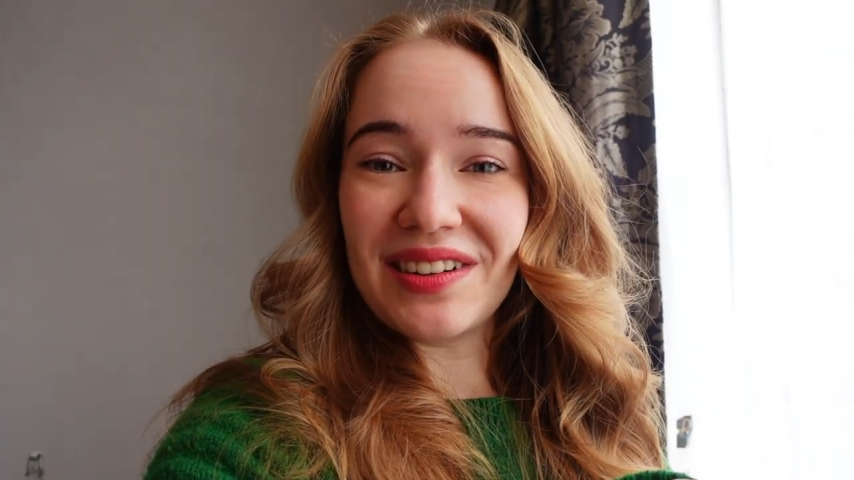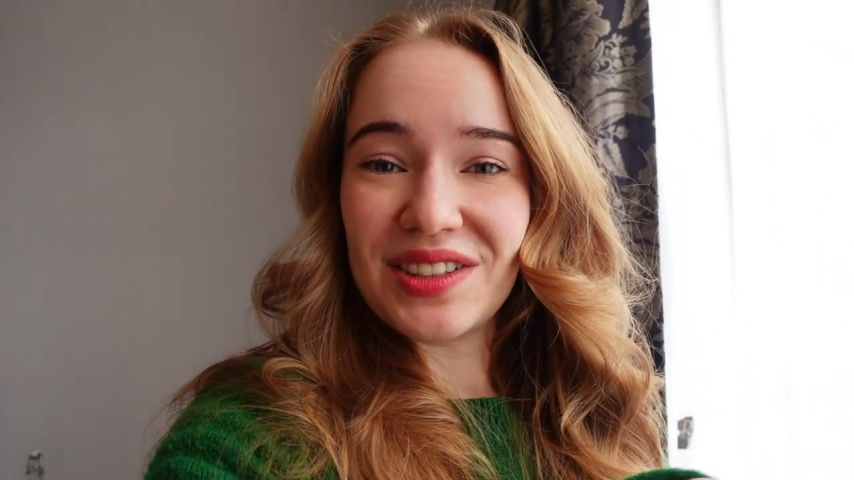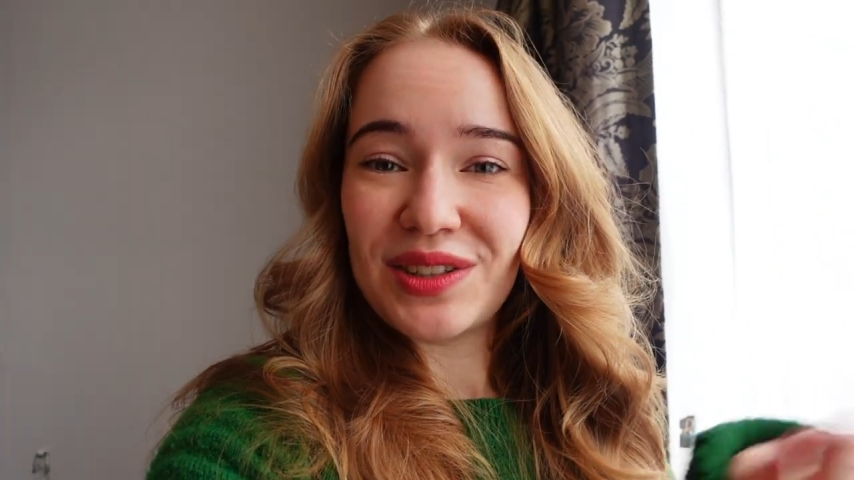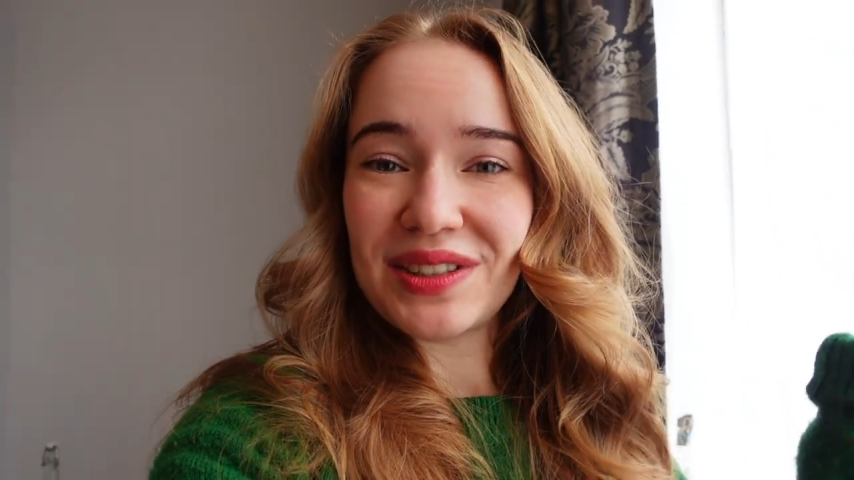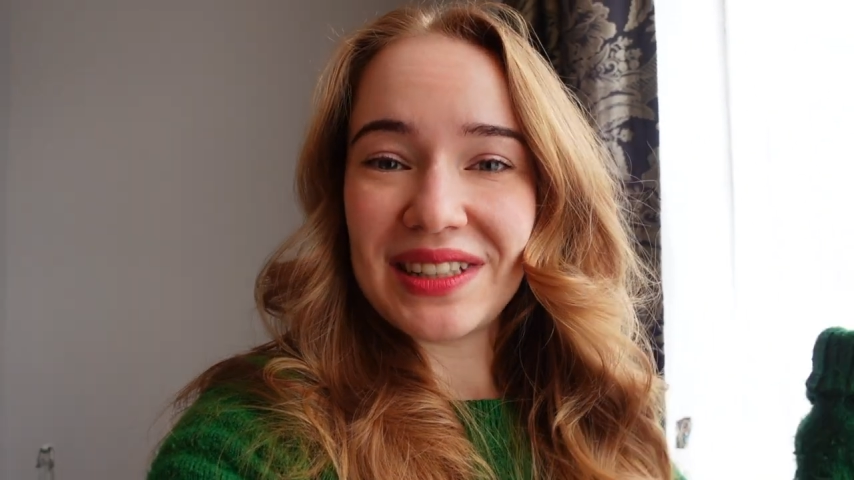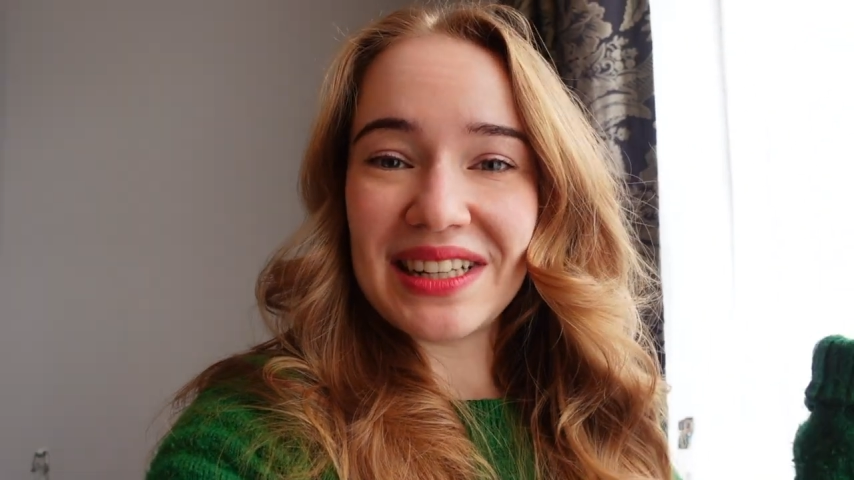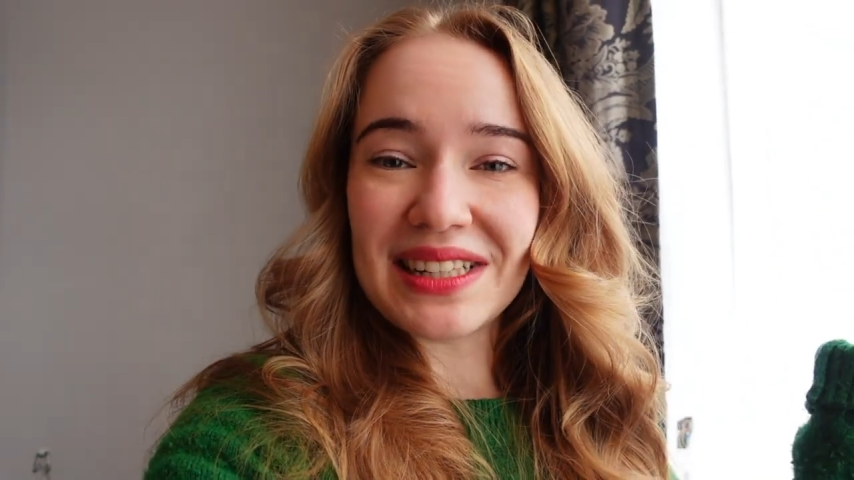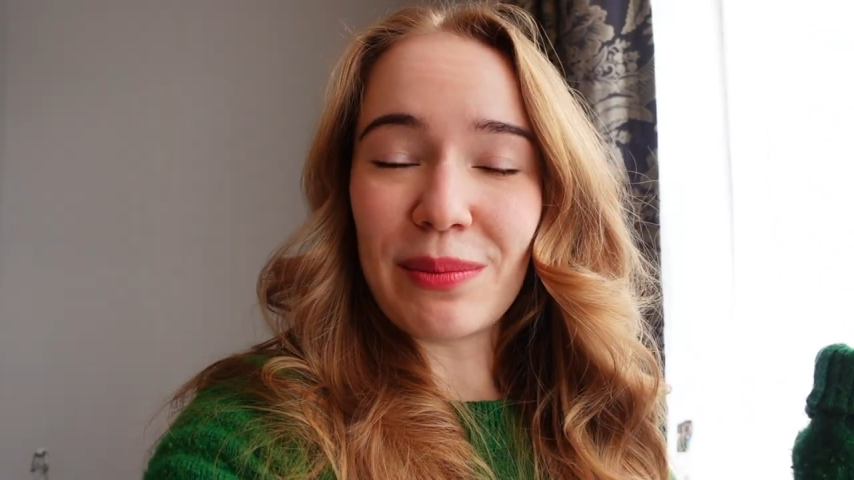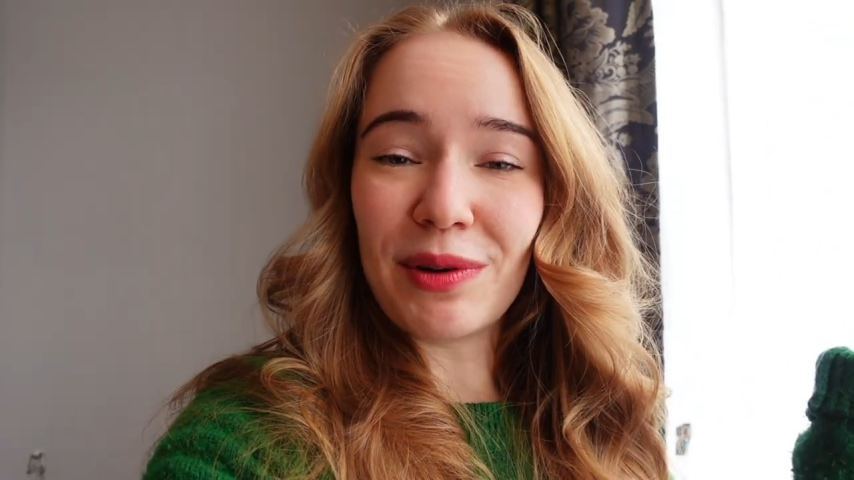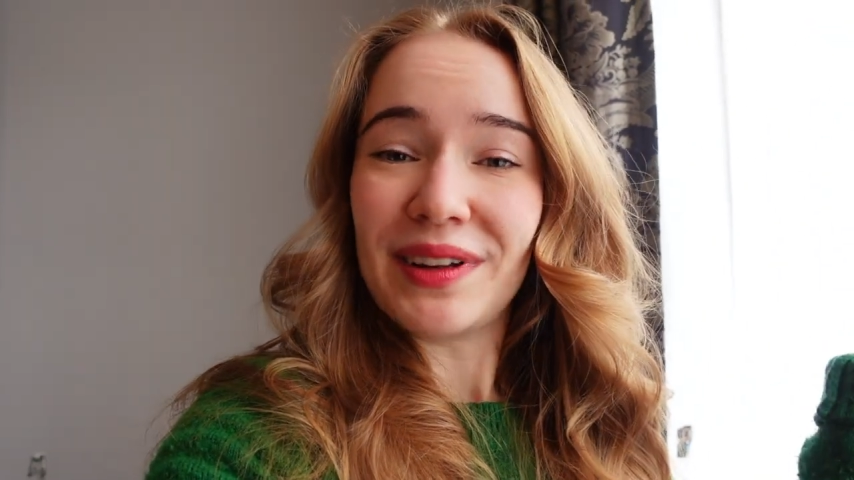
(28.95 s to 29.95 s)
just to see
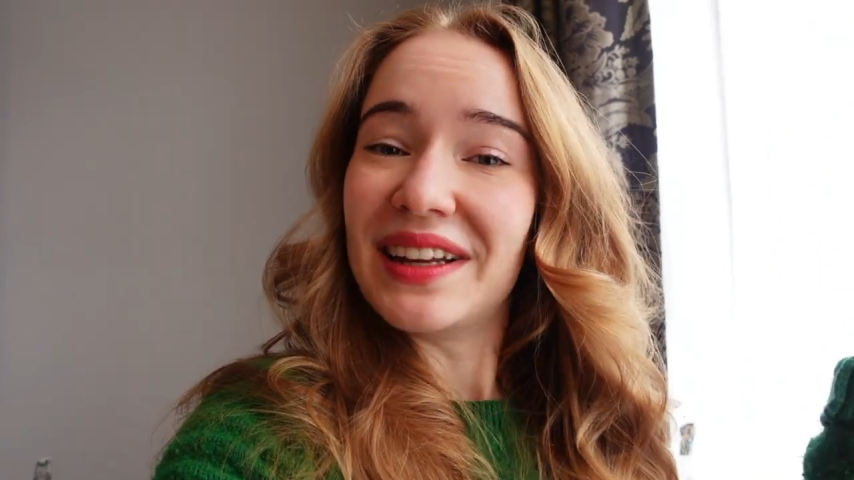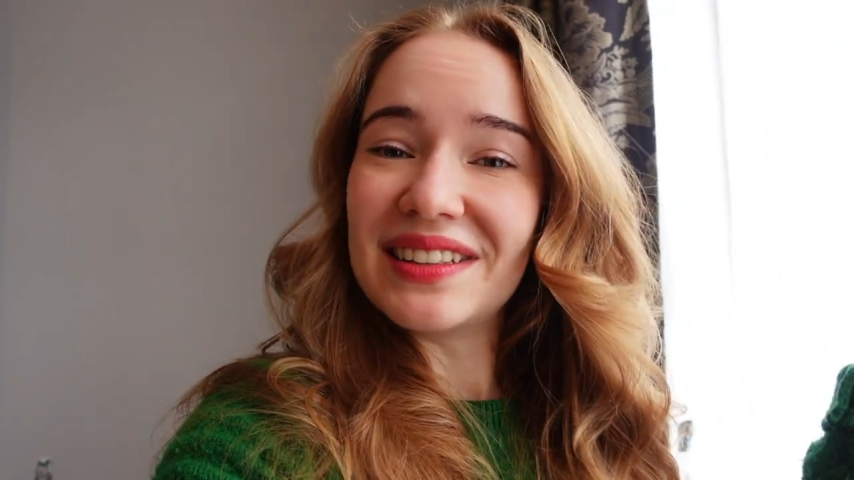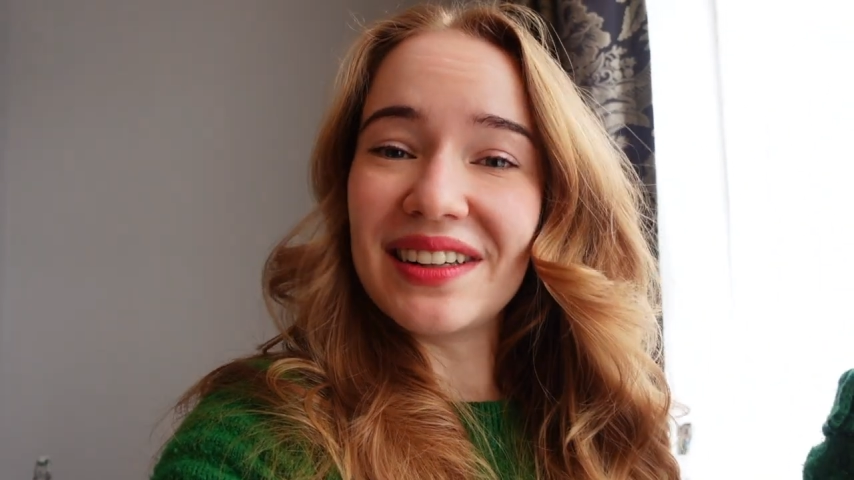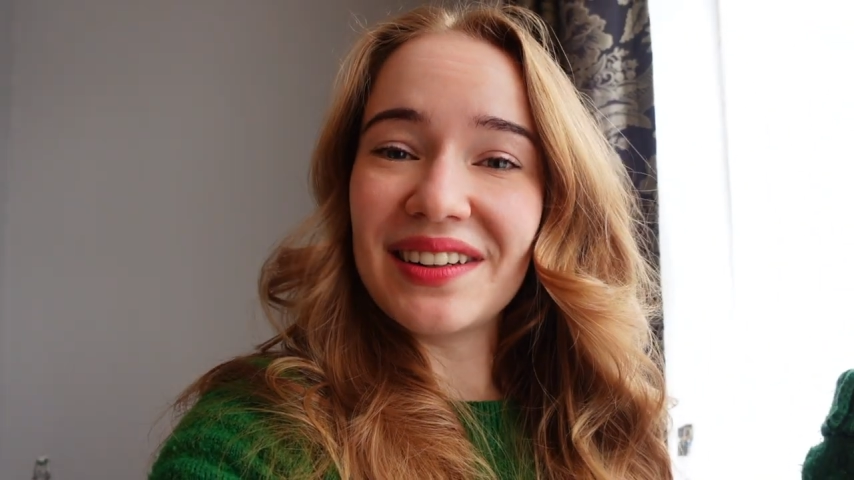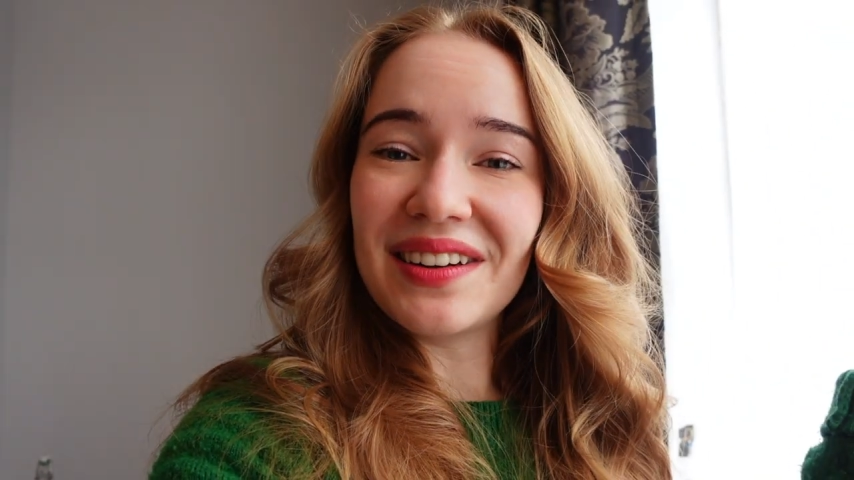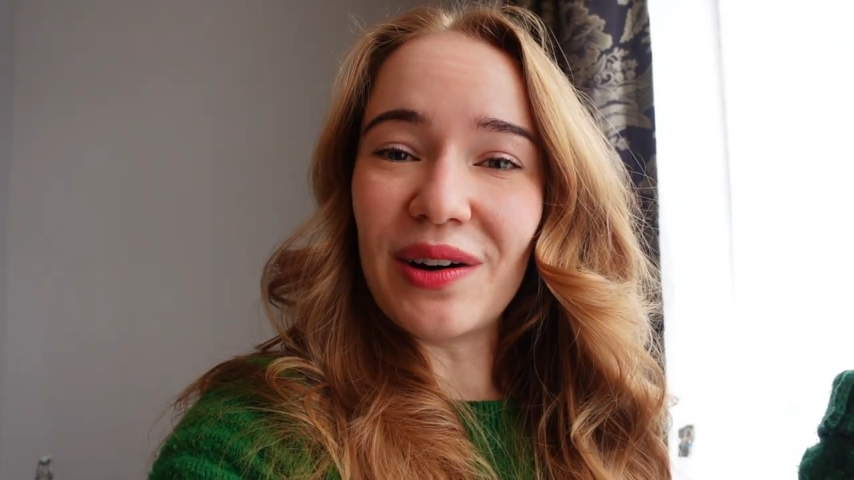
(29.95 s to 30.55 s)
some of London